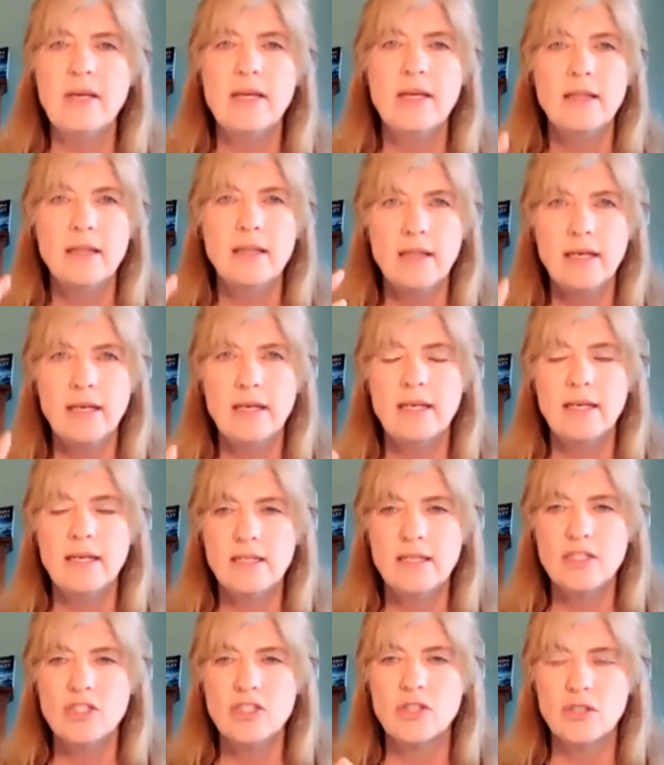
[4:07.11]
then
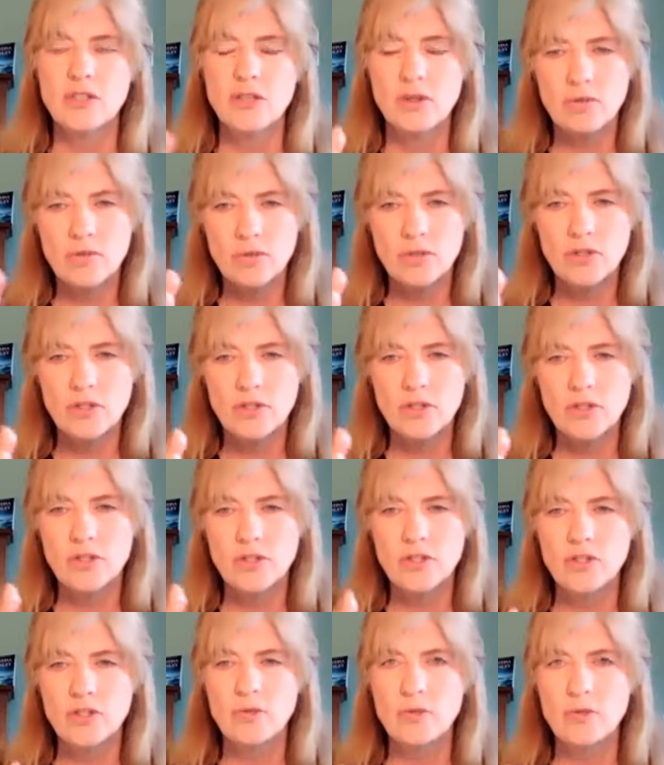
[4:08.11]
it's the
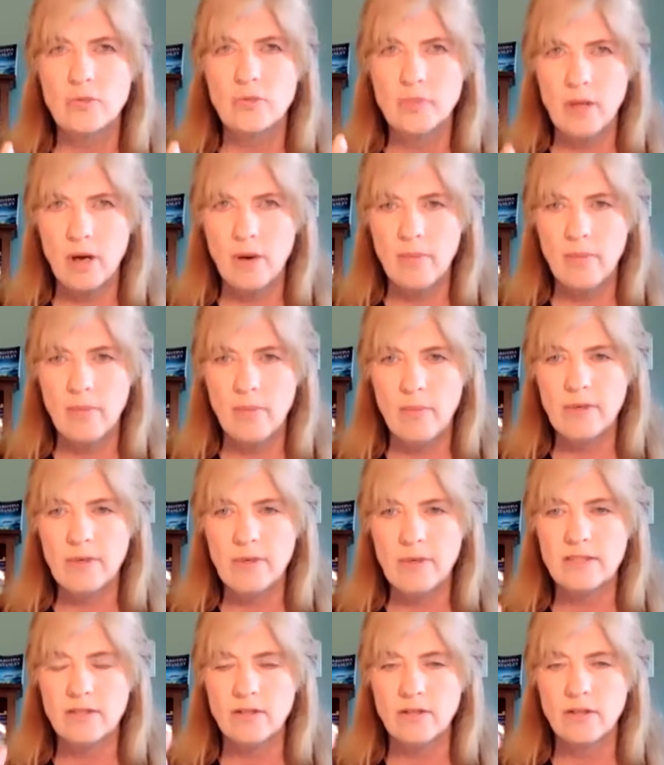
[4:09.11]
two plot
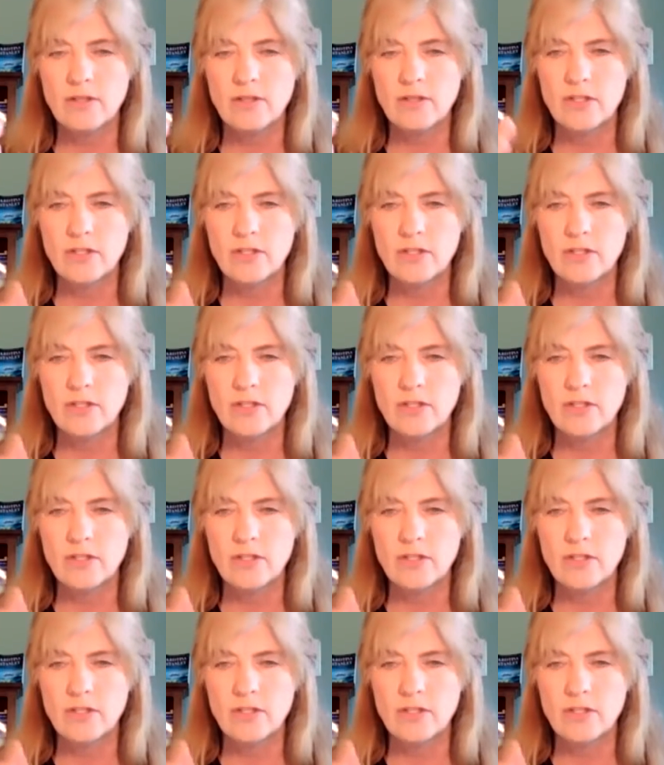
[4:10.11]
points are